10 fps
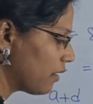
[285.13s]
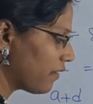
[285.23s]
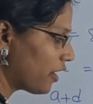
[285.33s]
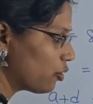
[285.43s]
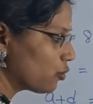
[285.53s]

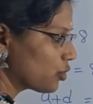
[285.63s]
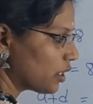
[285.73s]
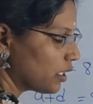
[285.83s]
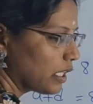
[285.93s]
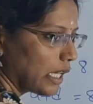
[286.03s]
5
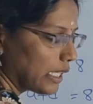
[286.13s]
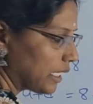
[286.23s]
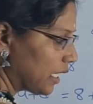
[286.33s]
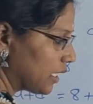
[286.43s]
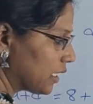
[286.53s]
to
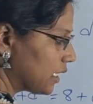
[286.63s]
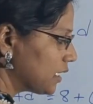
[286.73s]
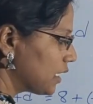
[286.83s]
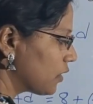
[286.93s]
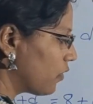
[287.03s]
10
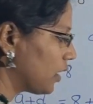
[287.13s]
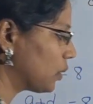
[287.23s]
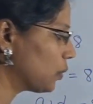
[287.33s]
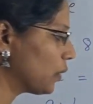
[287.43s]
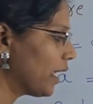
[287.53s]
is equal
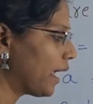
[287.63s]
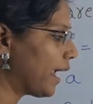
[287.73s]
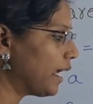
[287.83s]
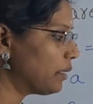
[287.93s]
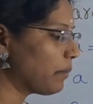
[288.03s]
to
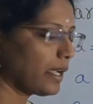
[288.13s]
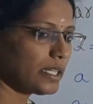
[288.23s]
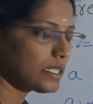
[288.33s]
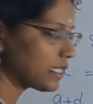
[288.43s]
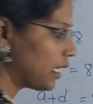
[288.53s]
8
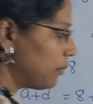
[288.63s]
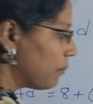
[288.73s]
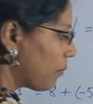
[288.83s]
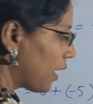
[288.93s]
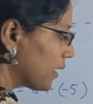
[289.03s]
minus 10
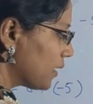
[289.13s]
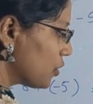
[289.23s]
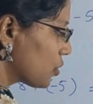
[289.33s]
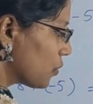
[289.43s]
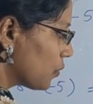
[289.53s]

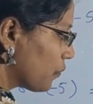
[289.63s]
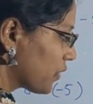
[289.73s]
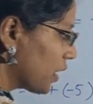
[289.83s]
minus 2.